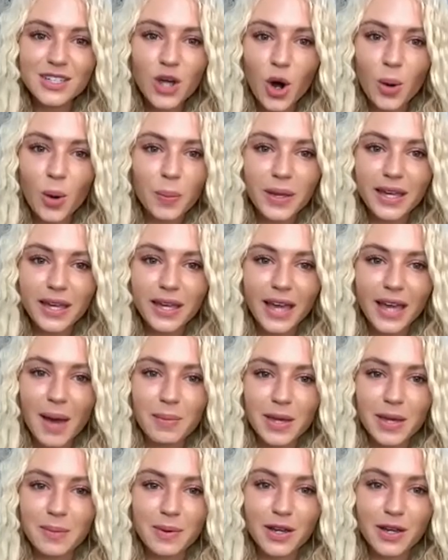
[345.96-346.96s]
got to be
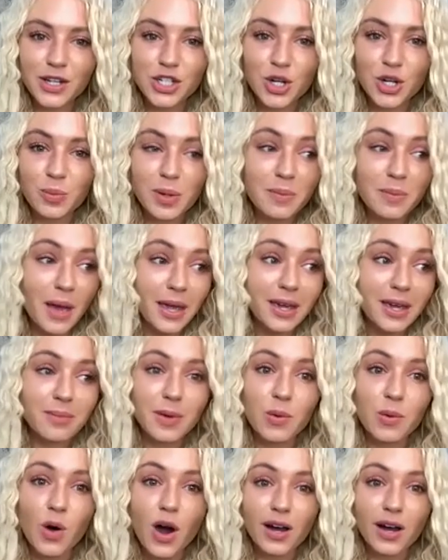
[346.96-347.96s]
Gabby because she'll be making me
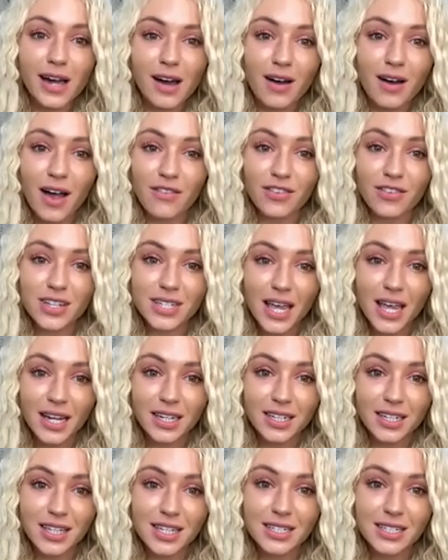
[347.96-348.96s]
work out every
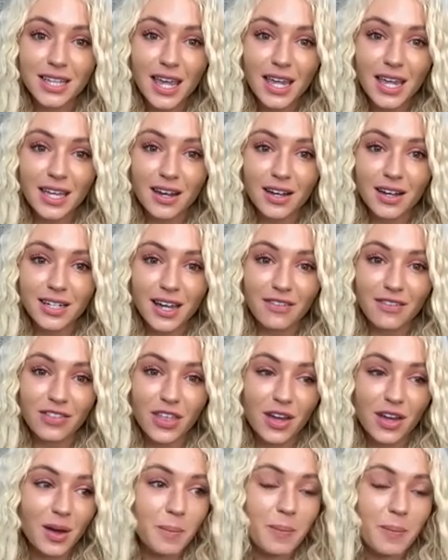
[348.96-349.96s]
second of the day and I'd have
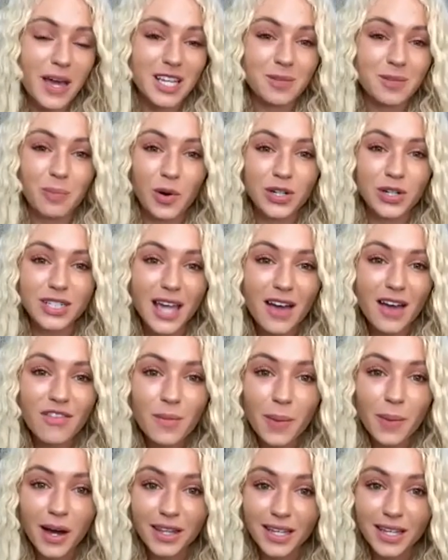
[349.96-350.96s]
the best body ever
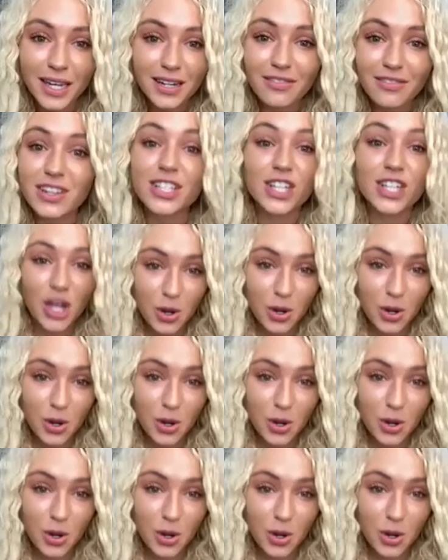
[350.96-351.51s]
by the end of it. So